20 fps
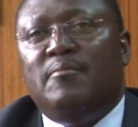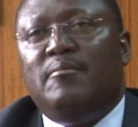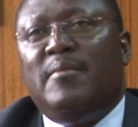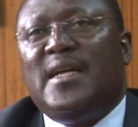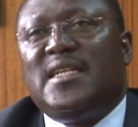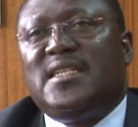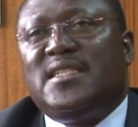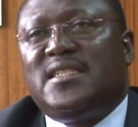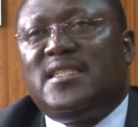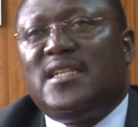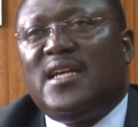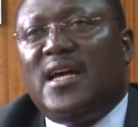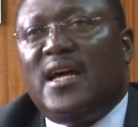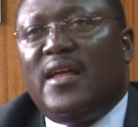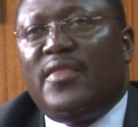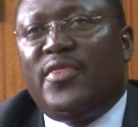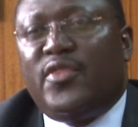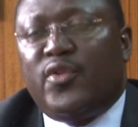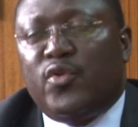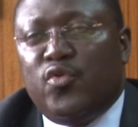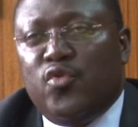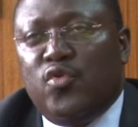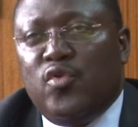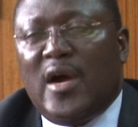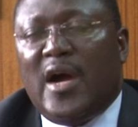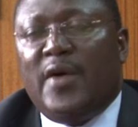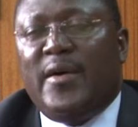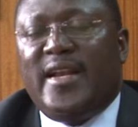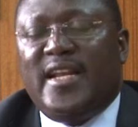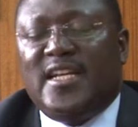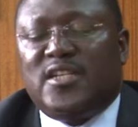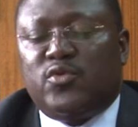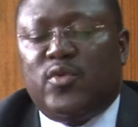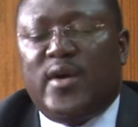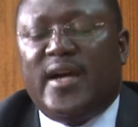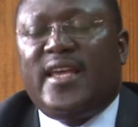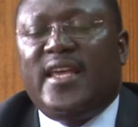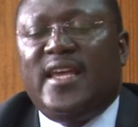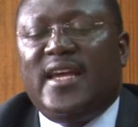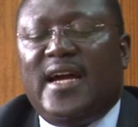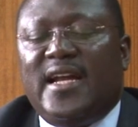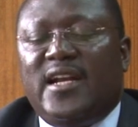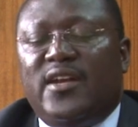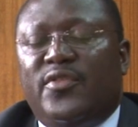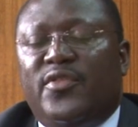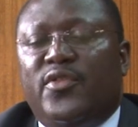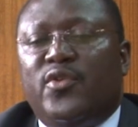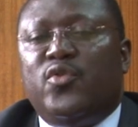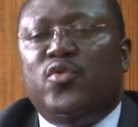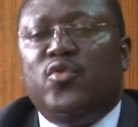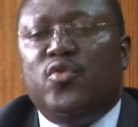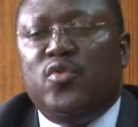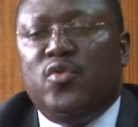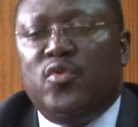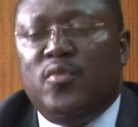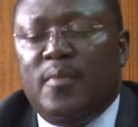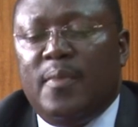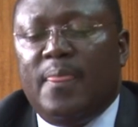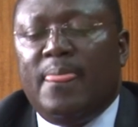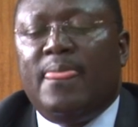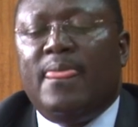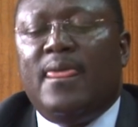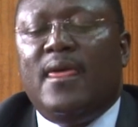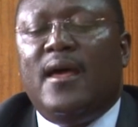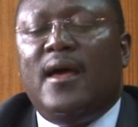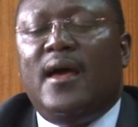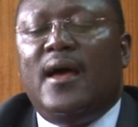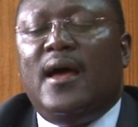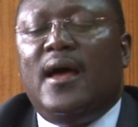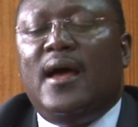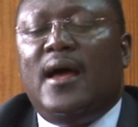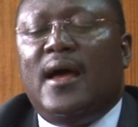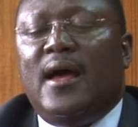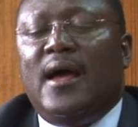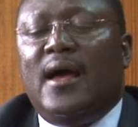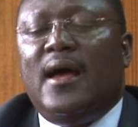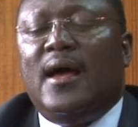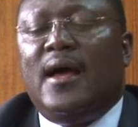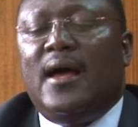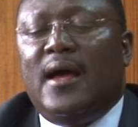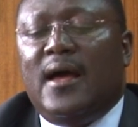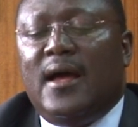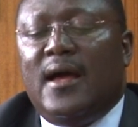But uh, through our networking and through th uh,